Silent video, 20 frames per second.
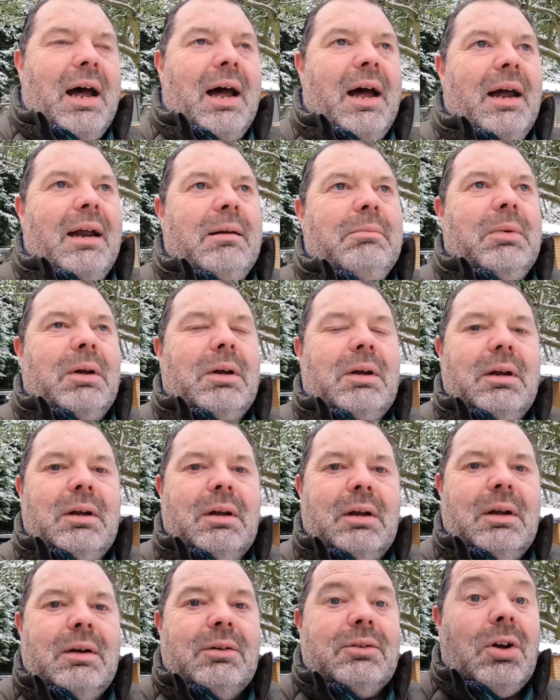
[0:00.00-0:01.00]
I'm
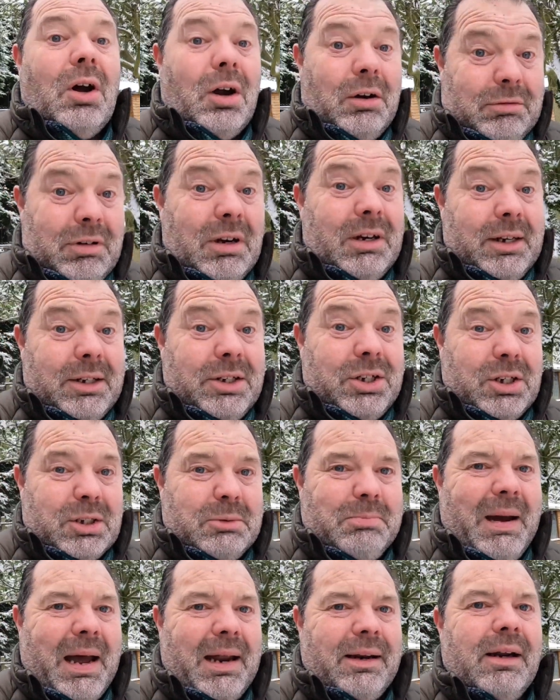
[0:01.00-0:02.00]
not a
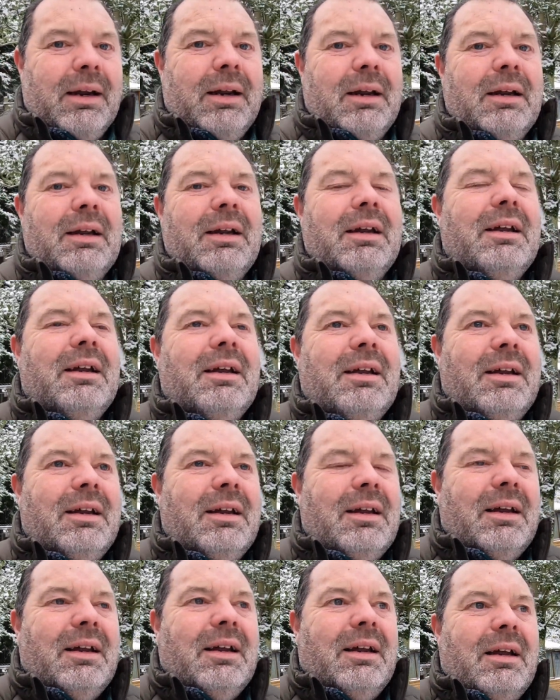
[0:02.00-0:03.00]
religious man.
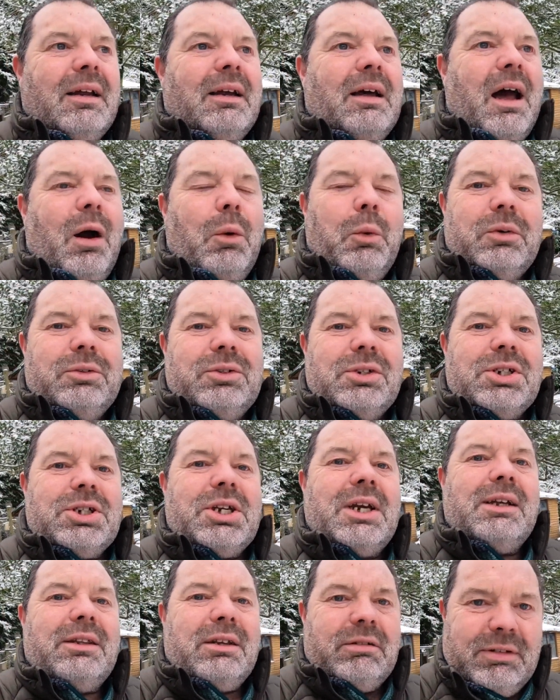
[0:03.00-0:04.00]
I wouldn't
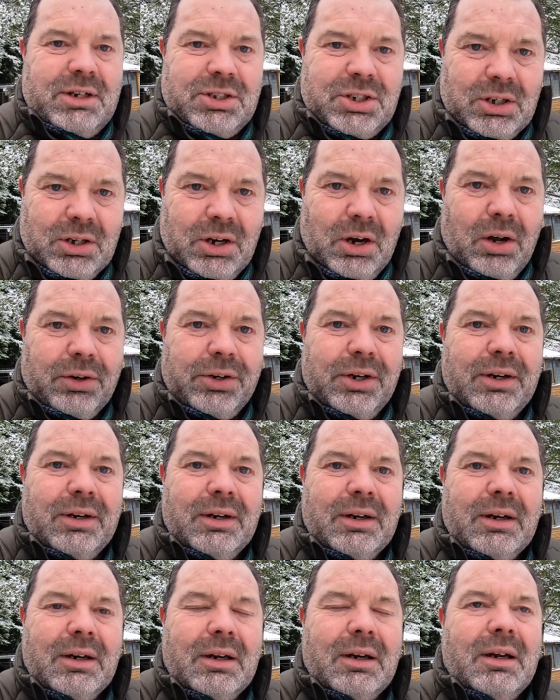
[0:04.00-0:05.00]
say there is a God,
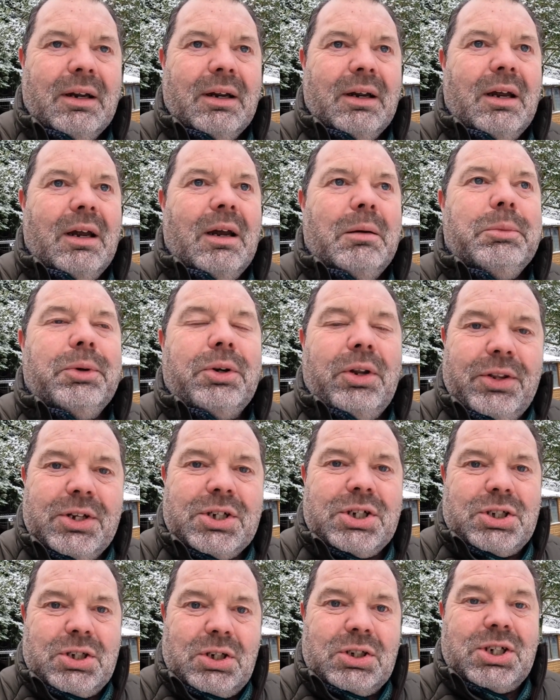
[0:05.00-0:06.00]
but at the
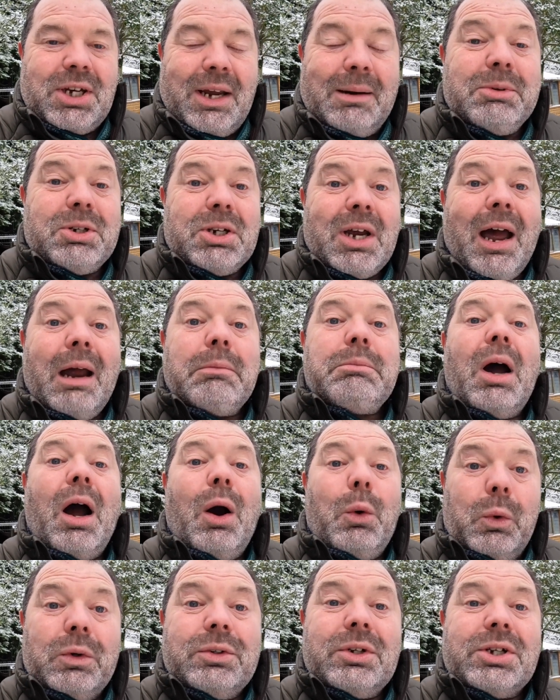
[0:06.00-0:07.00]
same time
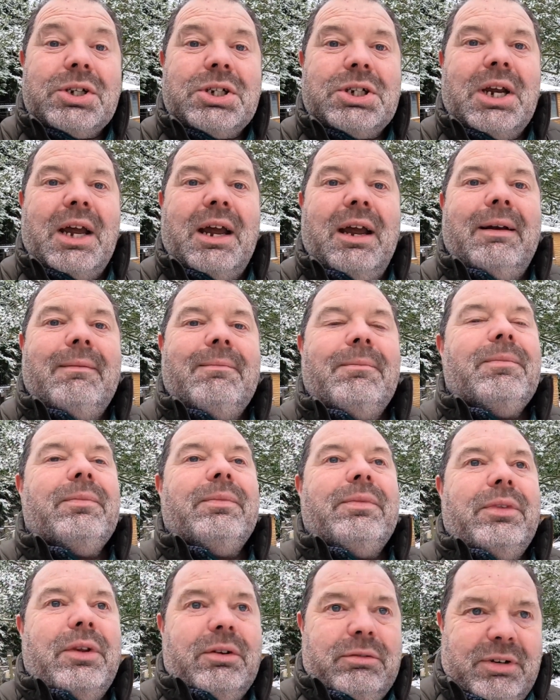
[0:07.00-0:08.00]
I wouldn't say
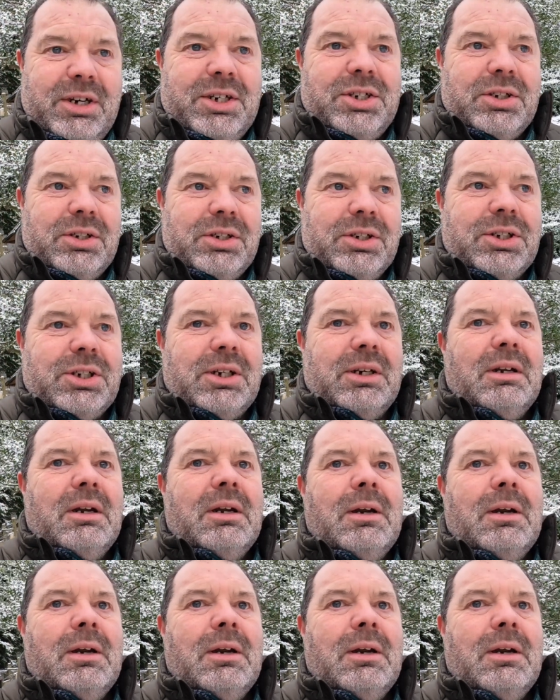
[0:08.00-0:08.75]
there isn't.